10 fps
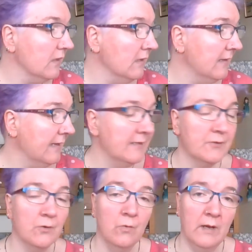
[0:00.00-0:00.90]
that is
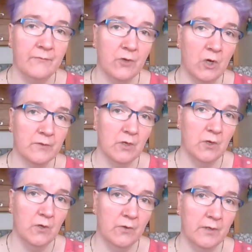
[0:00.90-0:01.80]
all I've got
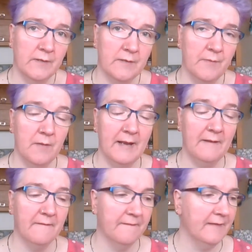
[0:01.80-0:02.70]
on at the moment.
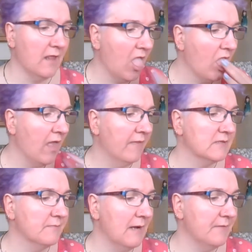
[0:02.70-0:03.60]
And I think this
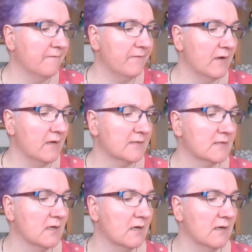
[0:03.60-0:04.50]
might be the first
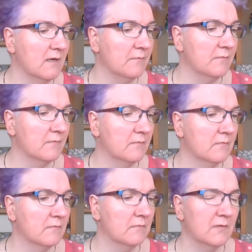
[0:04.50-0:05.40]
time,
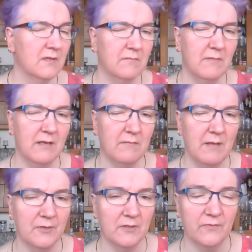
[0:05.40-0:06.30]
maybe
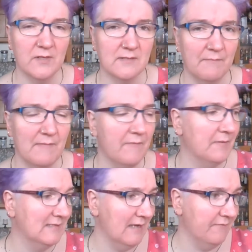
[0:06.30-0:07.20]
not the first time ever,
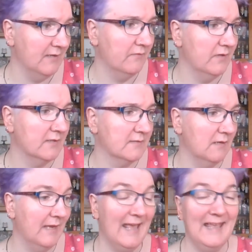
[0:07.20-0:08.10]
but definitely the first
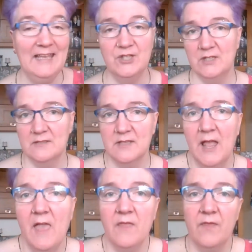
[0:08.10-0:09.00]
time in ages
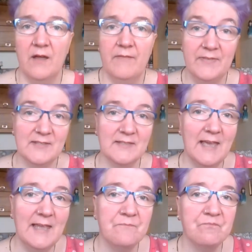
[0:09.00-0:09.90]
that I've had the
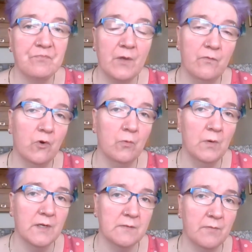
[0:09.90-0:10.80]
same 4
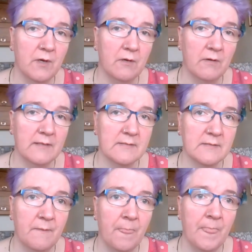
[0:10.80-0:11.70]
works in progress
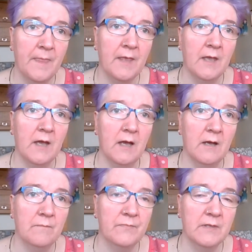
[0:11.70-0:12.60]

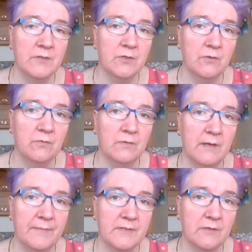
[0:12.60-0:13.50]
2
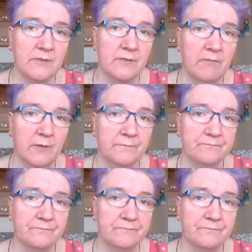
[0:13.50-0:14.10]
episodes in a row.